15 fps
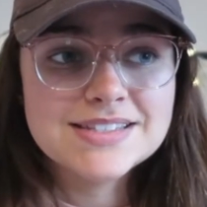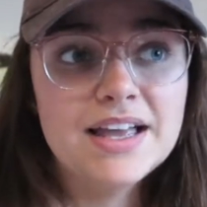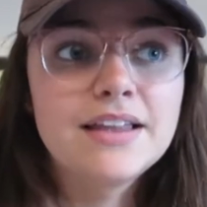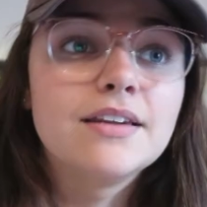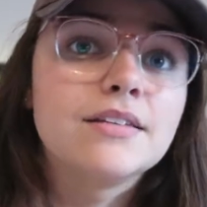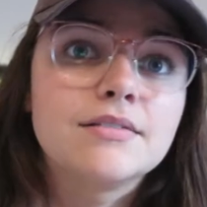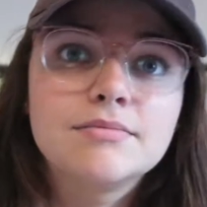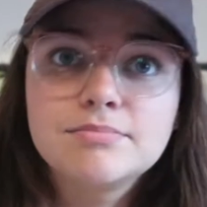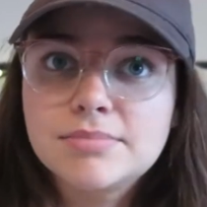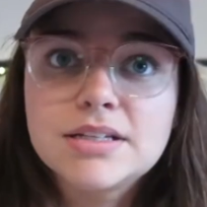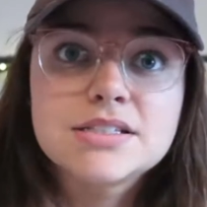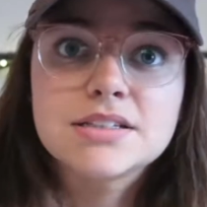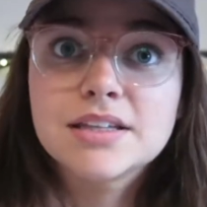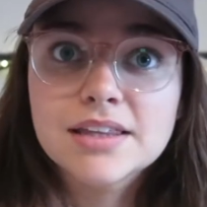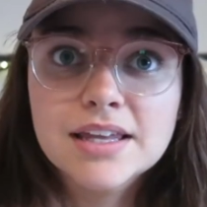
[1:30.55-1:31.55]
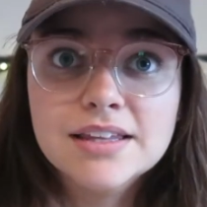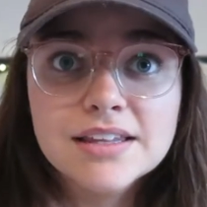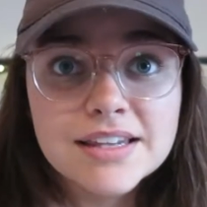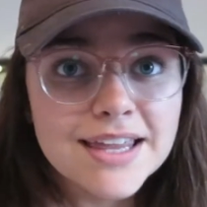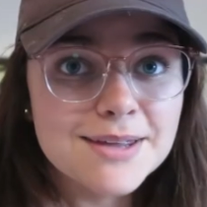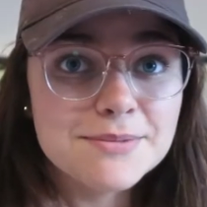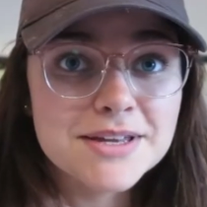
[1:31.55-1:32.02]
and basically like
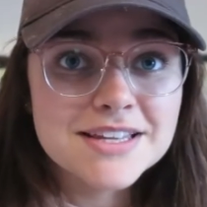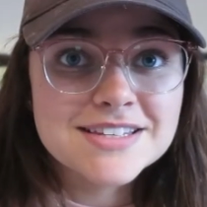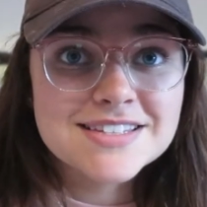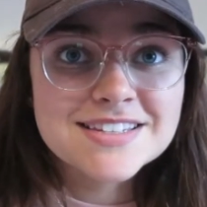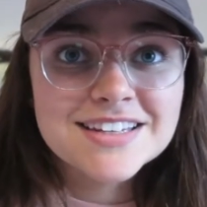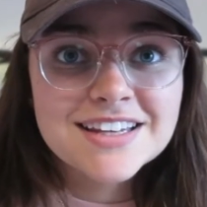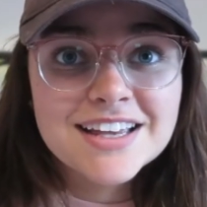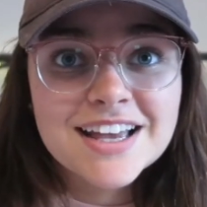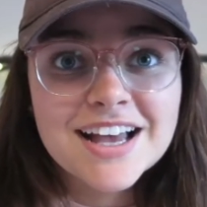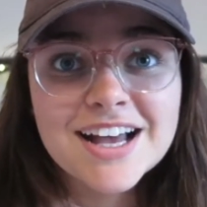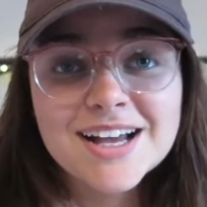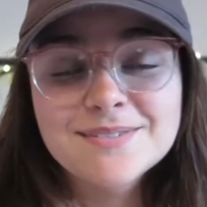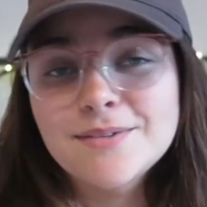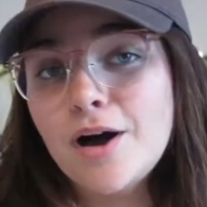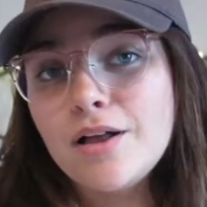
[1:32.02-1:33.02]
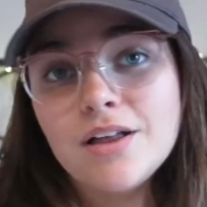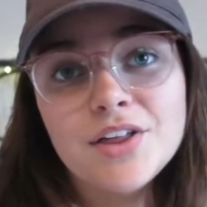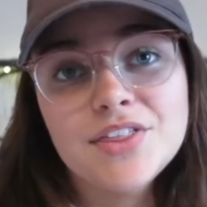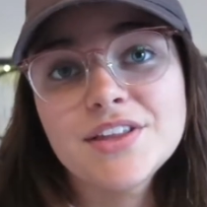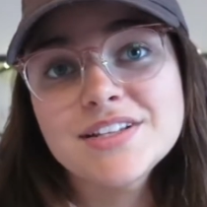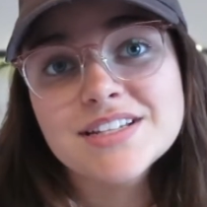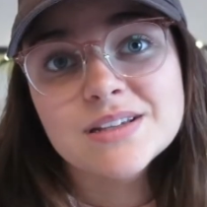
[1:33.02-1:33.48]
the name is um, all
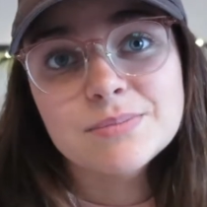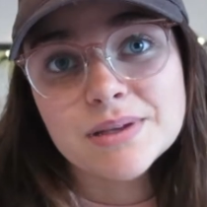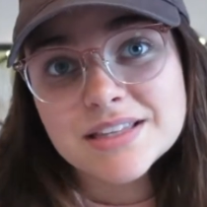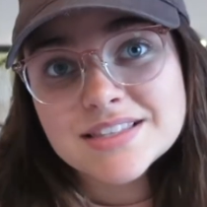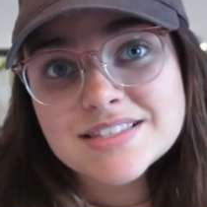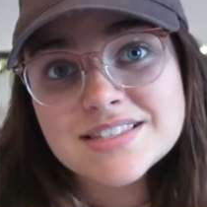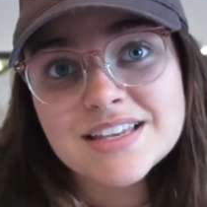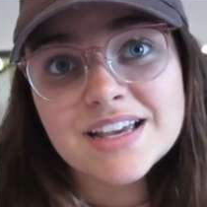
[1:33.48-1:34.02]
authentic pins,